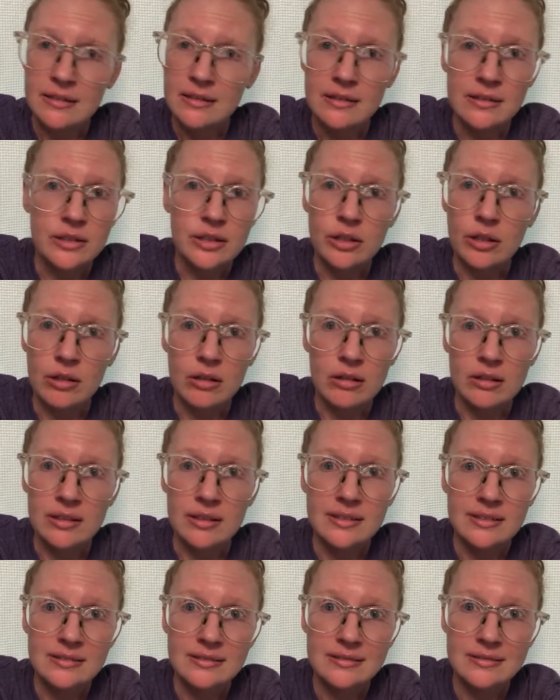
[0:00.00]
y'all,
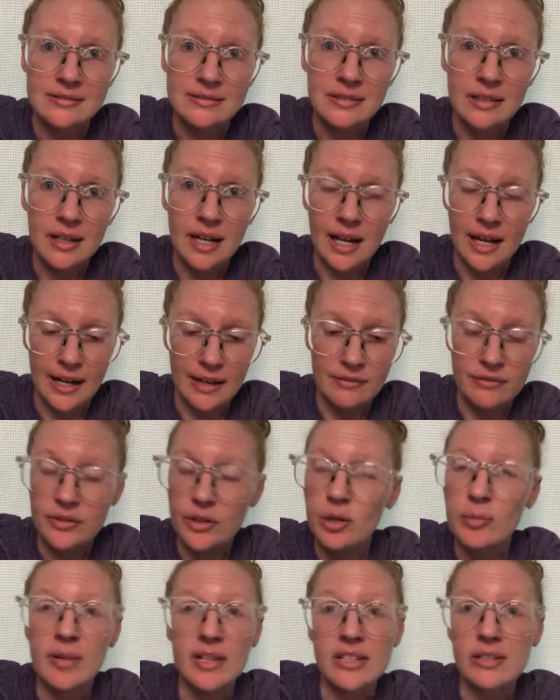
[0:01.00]
I have no
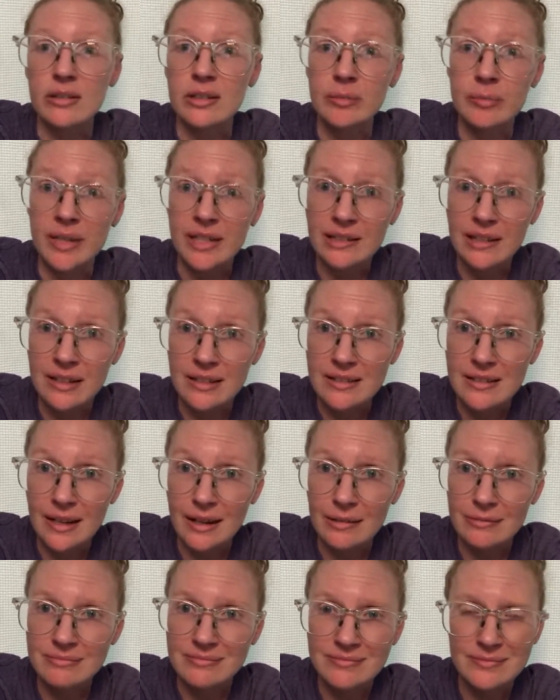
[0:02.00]
muscle in my legs
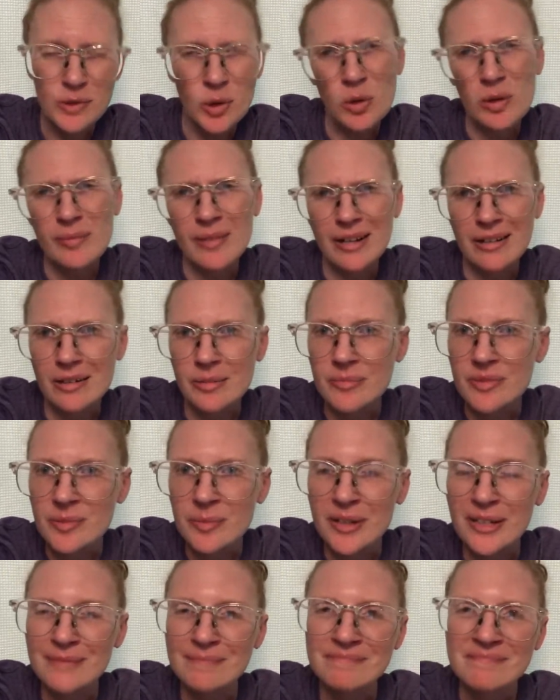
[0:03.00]
now, or my arms,
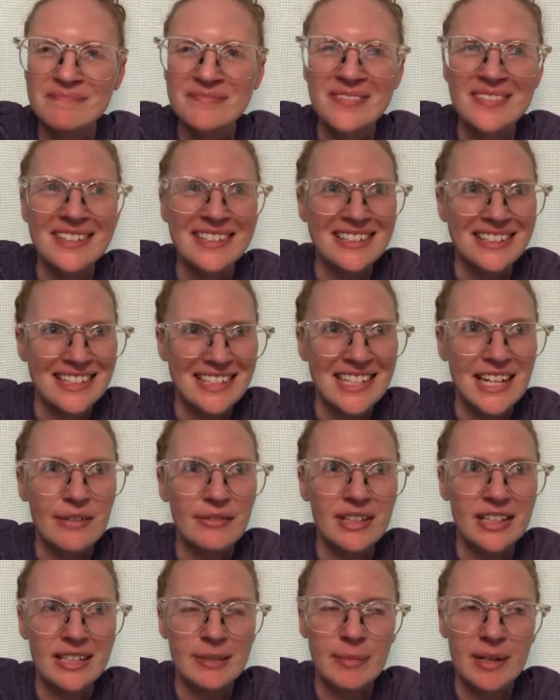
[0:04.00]
but
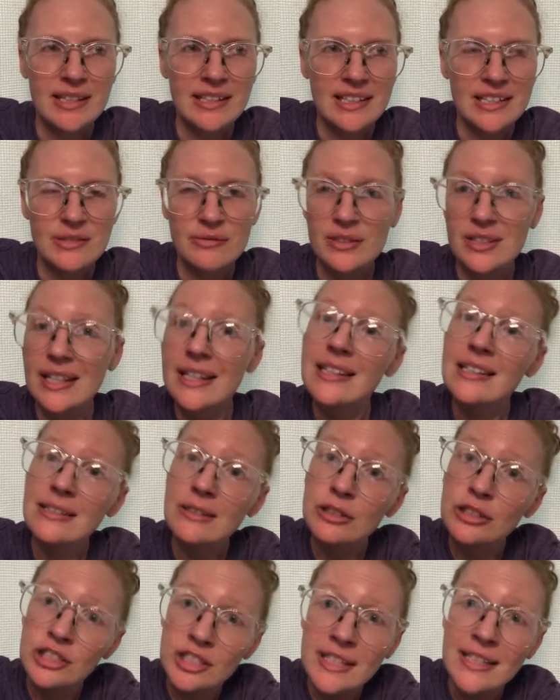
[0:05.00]
definitely my legs feel like
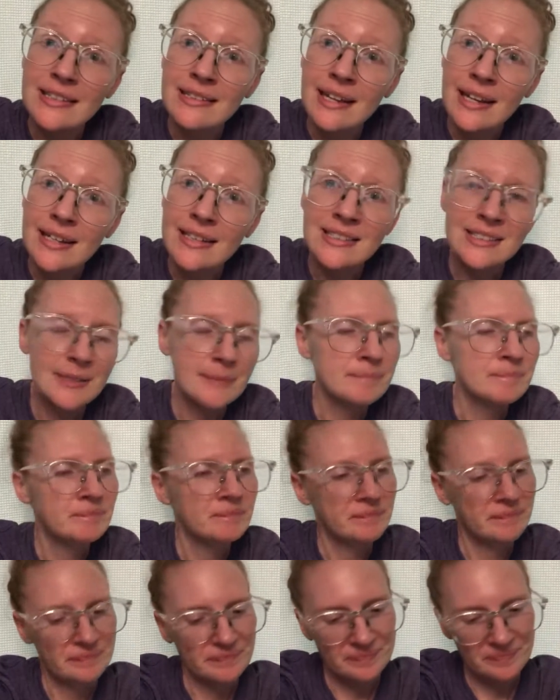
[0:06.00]
little chicken legs.
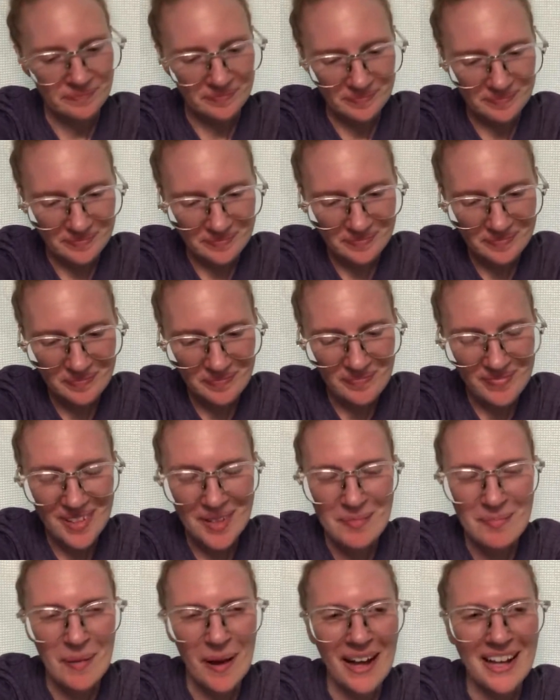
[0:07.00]

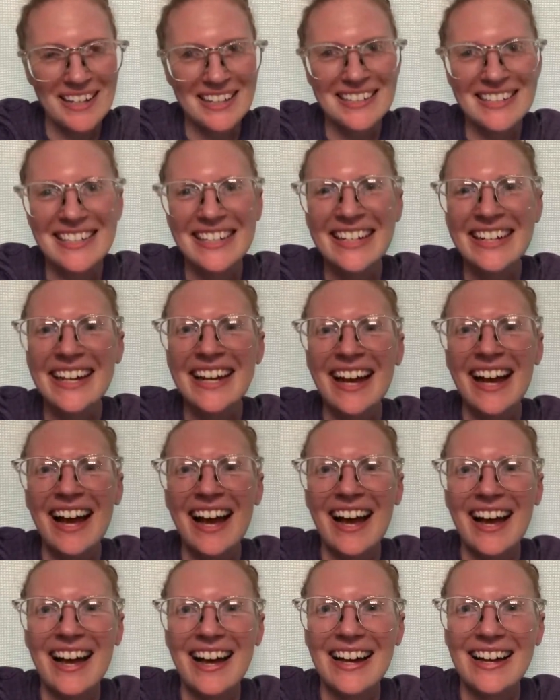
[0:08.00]
But
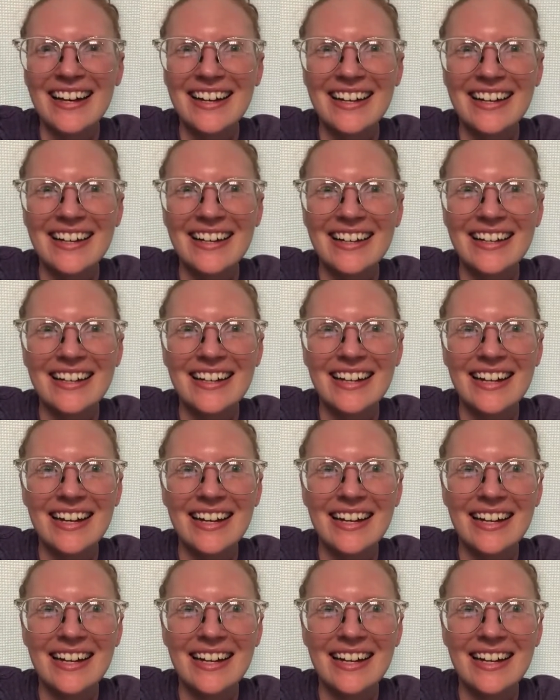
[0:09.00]
I